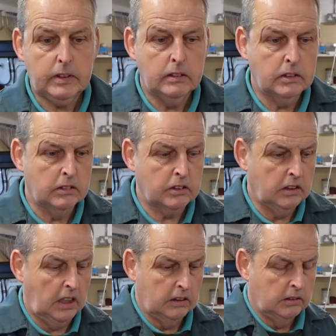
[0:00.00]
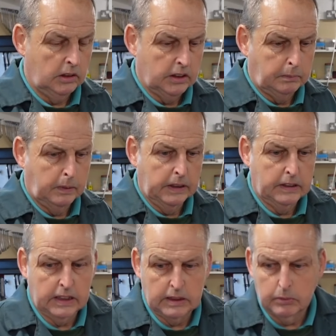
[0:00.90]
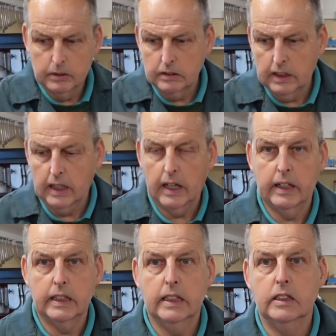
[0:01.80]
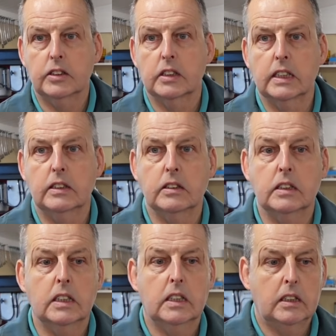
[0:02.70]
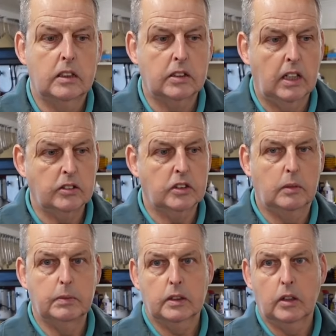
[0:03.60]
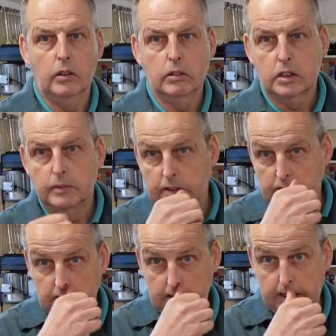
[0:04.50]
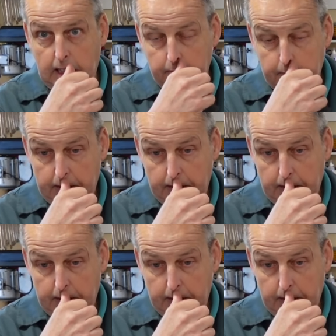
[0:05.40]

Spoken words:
so it's got, I don't know what they put in there, but I had it insulated to try and stop the cold coming through in the damp.